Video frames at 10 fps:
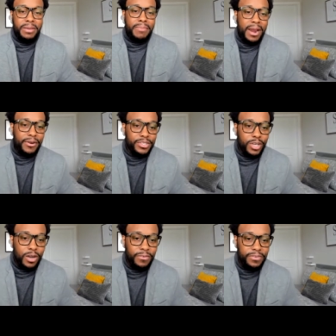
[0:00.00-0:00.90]

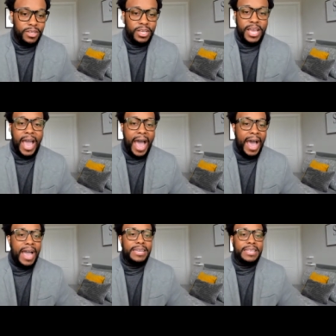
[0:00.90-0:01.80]
Microsoft.
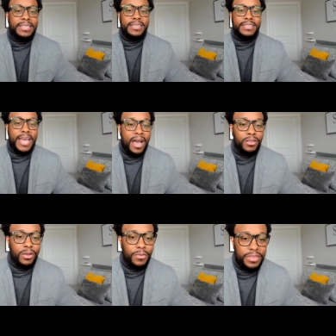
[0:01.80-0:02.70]
I need to
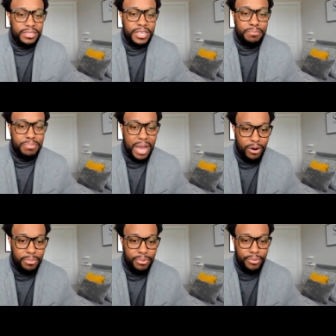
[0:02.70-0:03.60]
download this in
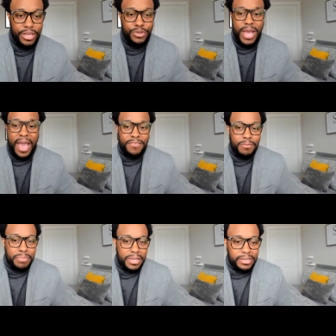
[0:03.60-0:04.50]
PowerPoint. You have the
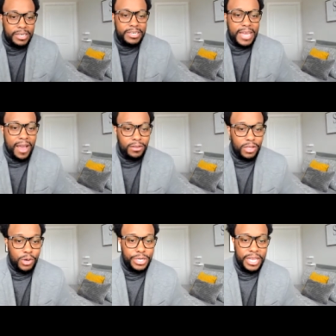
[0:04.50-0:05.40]
ability to
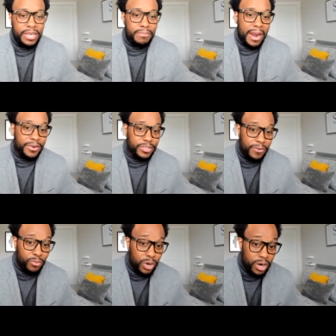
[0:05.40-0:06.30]
download it in a
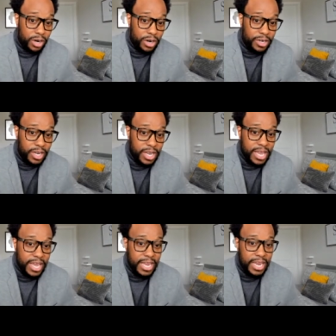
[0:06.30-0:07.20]
Microsoft Word,
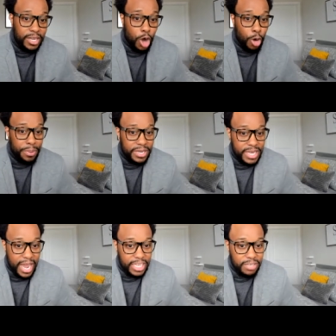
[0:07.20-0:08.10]
in Open
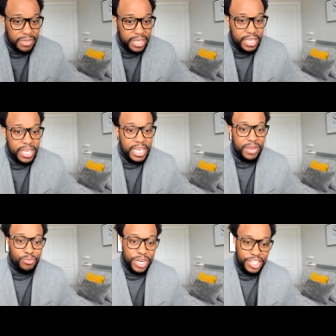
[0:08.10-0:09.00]
Document,
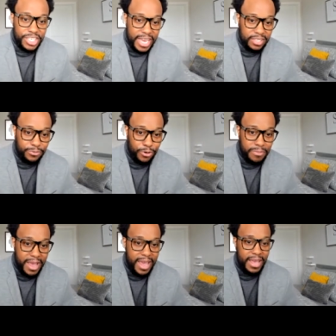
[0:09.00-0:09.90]
in rich text
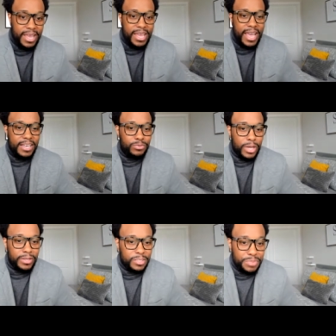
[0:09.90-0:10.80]
format, as
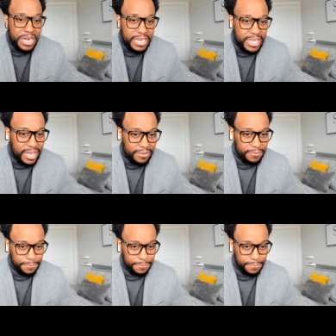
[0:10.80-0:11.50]
well as PDF,